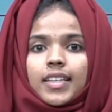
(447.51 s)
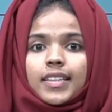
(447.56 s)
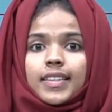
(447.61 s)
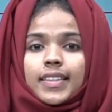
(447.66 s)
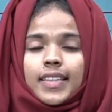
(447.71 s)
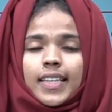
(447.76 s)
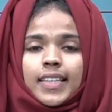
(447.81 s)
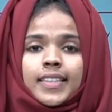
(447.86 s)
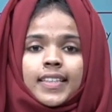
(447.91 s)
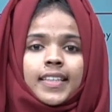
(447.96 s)

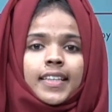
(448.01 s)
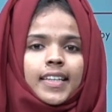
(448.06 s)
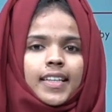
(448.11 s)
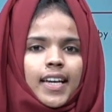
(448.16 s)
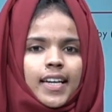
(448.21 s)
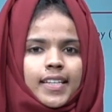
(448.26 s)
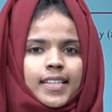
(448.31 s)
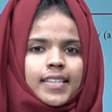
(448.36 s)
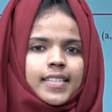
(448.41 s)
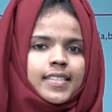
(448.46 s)
Then the
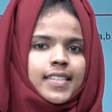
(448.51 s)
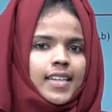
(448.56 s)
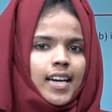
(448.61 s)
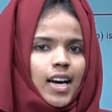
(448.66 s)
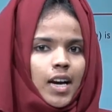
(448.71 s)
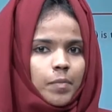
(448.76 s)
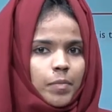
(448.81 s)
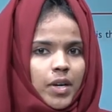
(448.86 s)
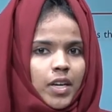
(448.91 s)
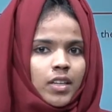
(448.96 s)
greatest
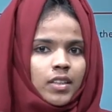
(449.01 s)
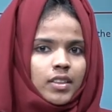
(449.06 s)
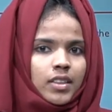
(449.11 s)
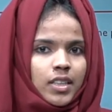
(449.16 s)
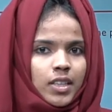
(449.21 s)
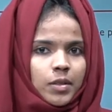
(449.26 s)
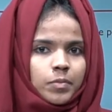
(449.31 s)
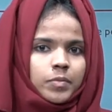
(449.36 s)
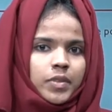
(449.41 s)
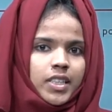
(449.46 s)
among
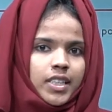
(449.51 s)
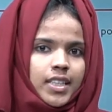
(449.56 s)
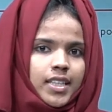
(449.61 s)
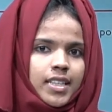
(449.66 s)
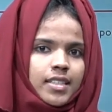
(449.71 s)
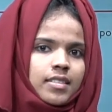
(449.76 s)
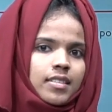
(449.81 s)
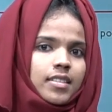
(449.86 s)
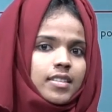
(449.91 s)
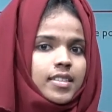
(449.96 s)
them
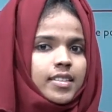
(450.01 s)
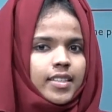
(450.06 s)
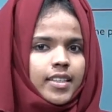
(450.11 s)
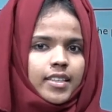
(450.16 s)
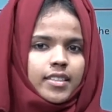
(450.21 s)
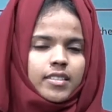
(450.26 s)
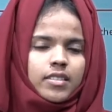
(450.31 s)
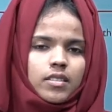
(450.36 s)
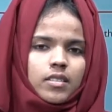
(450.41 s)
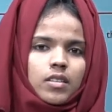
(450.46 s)
is
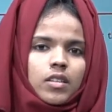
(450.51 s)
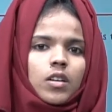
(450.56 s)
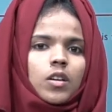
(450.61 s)
6.